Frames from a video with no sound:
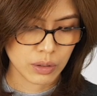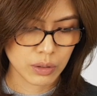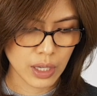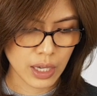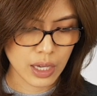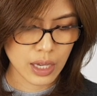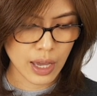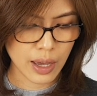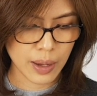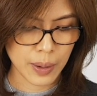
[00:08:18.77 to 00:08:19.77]
Okay,
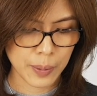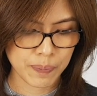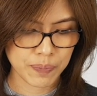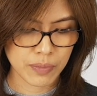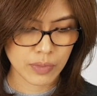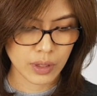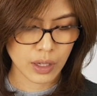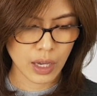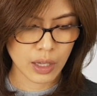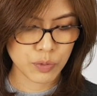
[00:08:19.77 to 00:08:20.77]

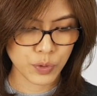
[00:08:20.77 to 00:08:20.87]
and